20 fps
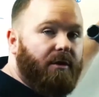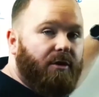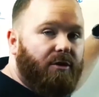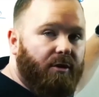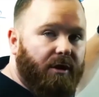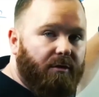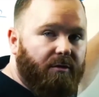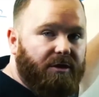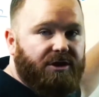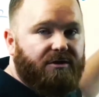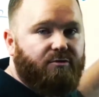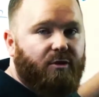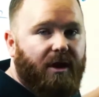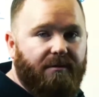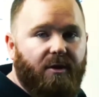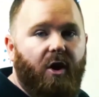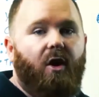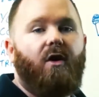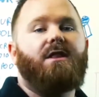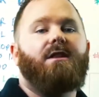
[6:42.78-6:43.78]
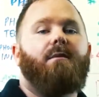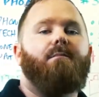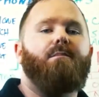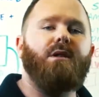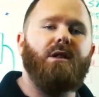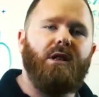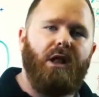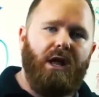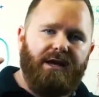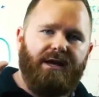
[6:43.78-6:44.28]
number 3, which is what I'm calling the
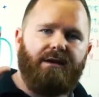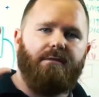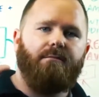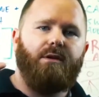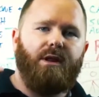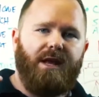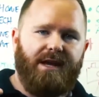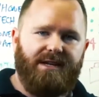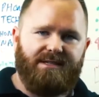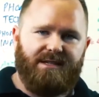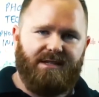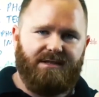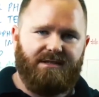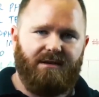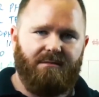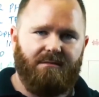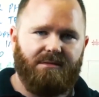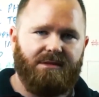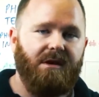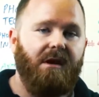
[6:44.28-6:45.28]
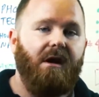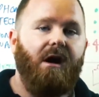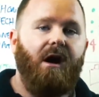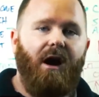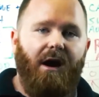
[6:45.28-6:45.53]
plug-and-play systems.